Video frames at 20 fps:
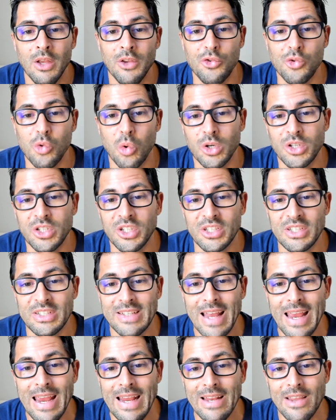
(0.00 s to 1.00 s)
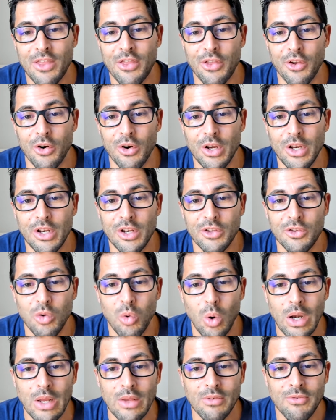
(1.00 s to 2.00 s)
Georgia State,
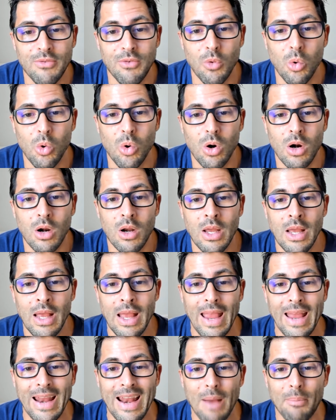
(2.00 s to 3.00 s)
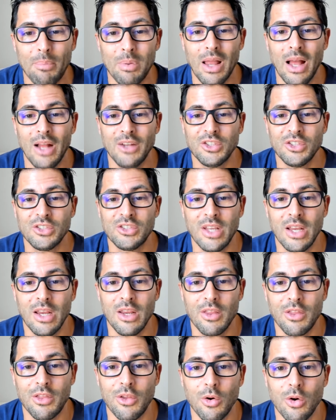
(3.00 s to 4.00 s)
30-24. And Appalachian
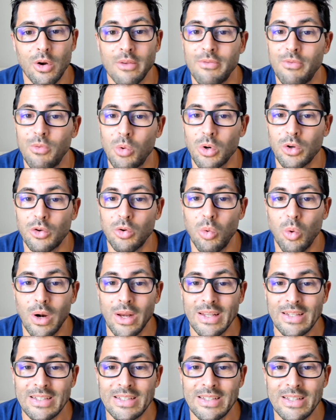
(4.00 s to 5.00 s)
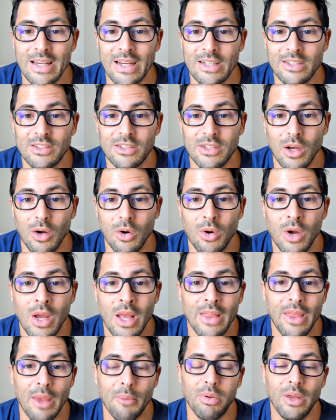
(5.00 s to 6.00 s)
State, 34-26. So
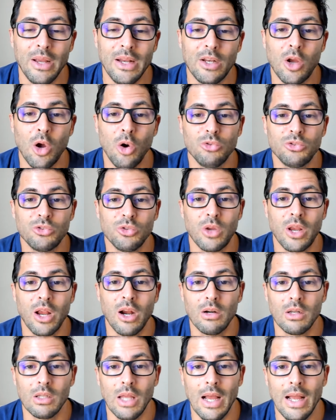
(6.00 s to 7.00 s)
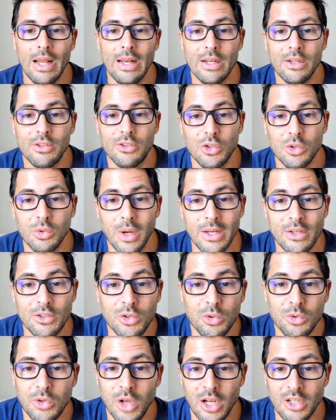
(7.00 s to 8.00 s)
they played Coastal Carolina to a
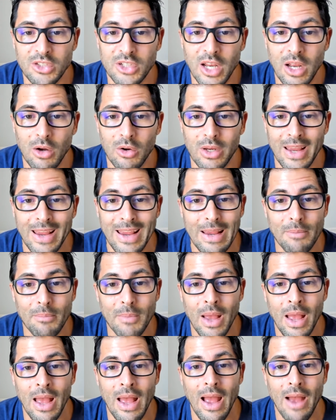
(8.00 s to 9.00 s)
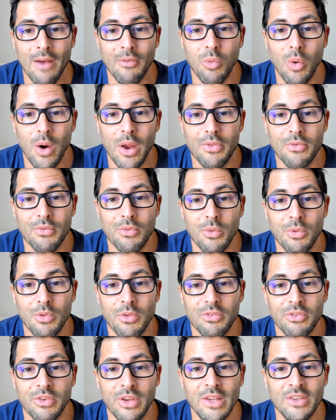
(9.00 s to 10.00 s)
2-touchdown game halfway through
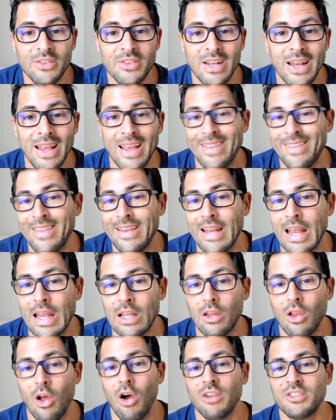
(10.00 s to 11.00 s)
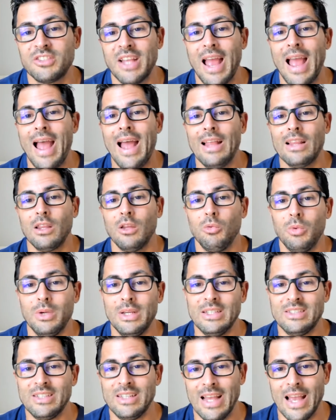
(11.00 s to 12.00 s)
the season. And then they lost at
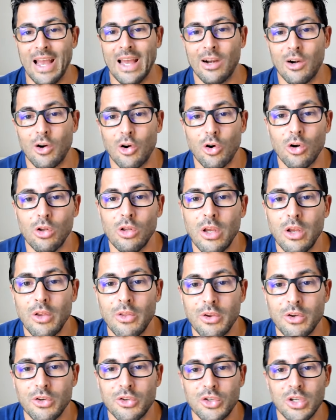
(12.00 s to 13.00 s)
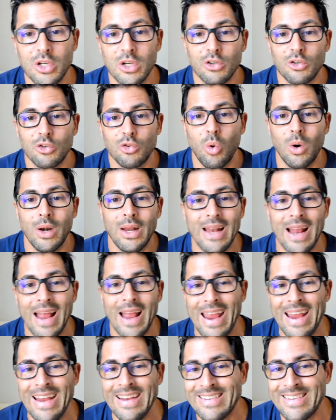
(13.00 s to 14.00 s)
Louisiana earlier this year,
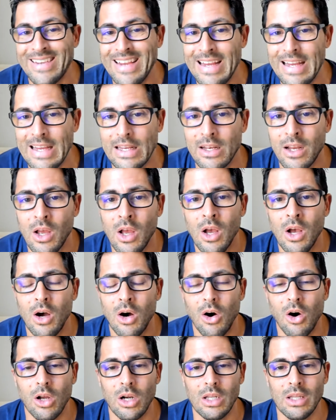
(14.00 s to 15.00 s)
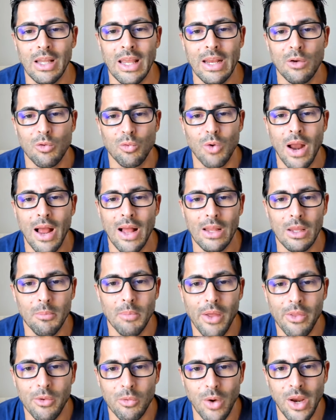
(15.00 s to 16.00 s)
20-18, on a late rally
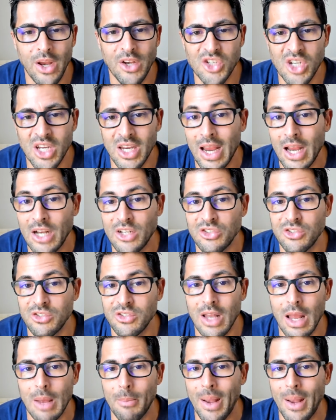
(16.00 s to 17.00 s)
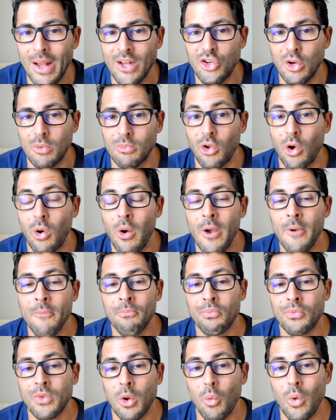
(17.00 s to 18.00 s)
by the Raging Cajuns in that matchup. So
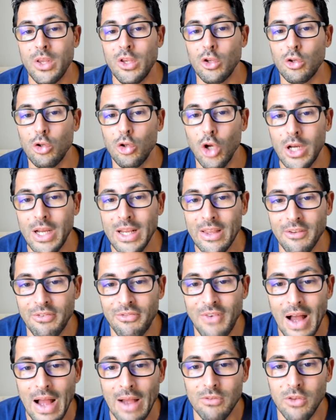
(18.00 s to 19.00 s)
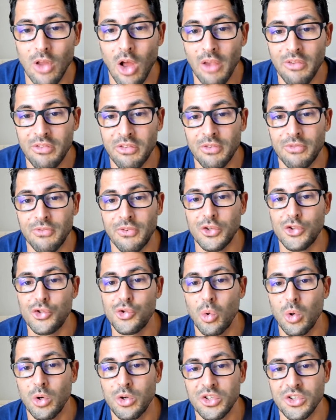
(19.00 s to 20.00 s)
when you look at the 5 losses for
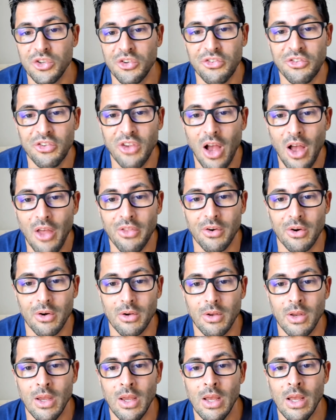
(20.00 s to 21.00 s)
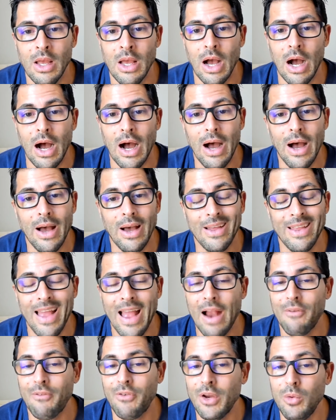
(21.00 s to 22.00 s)
Georgia Southern,
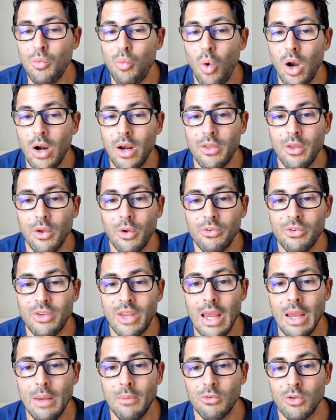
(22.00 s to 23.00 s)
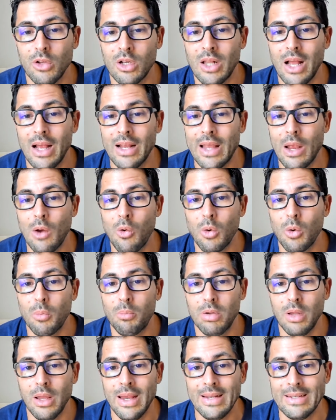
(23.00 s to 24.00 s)
every one of those games looked like they were
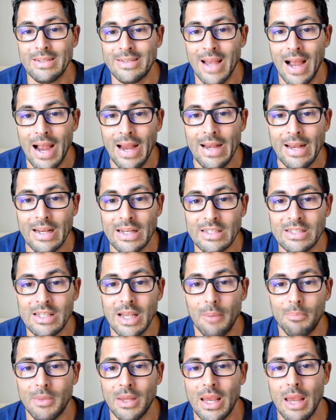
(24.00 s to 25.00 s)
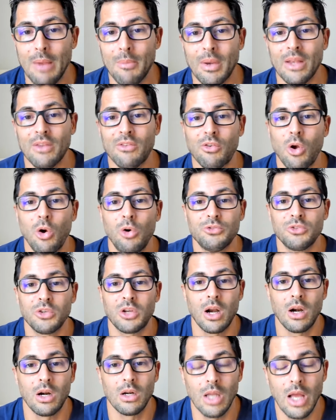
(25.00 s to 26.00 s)
played tight, except the game against Coastal
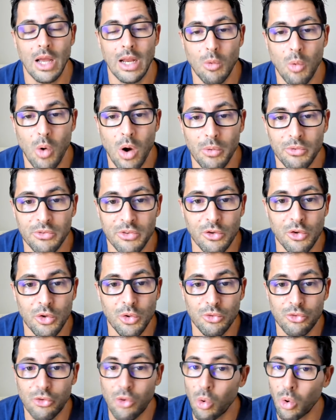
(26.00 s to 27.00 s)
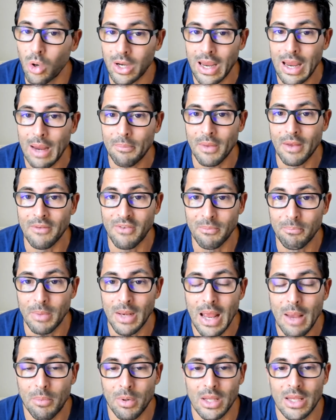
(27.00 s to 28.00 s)
Carolina, where it was a 2-score game. They've
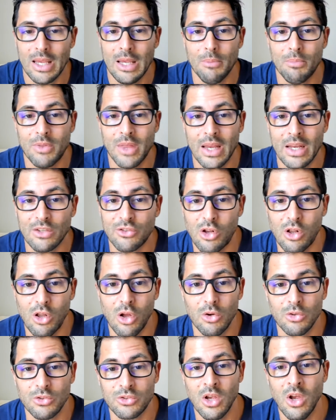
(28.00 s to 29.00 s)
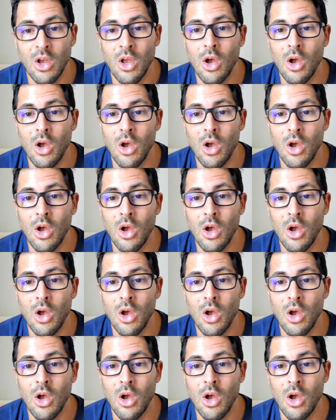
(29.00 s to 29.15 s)
been able to keep things close